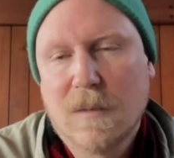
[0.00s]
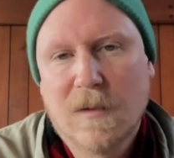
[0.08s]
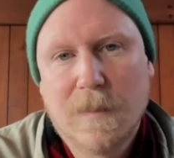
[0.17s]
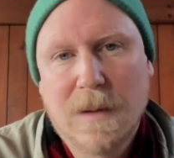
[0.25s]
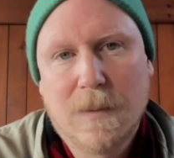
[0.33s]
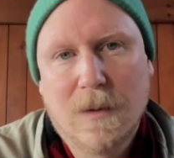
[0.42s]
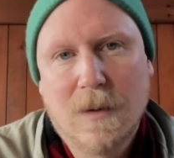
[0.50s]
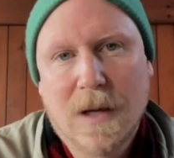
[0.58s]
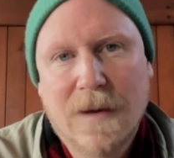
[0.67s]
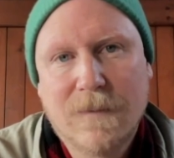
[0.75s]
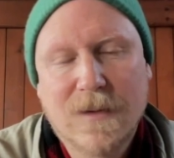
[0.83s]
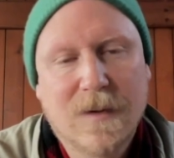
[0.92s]
with people who
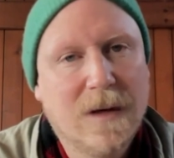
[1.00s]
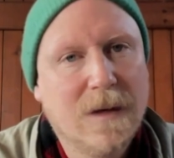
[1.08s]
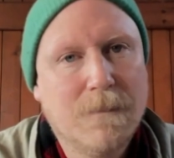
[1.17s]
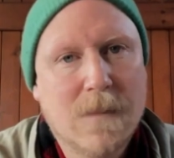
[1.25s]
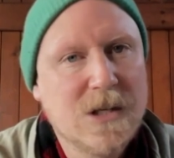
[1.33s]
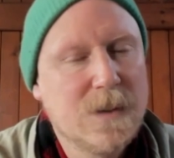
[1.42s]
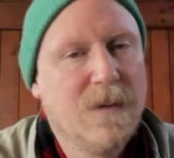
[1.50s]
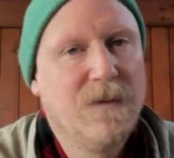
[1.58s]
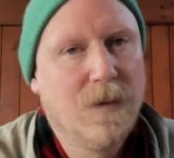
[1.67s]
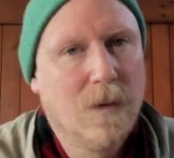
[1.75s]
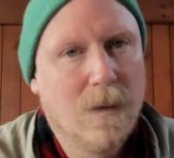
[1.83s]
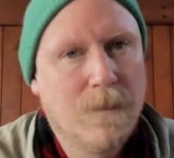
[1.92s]
haven't done it much
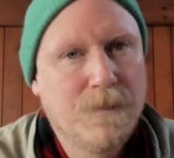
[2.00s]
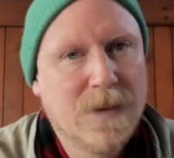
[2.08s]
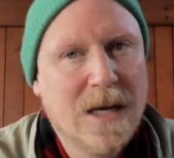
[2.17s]
before.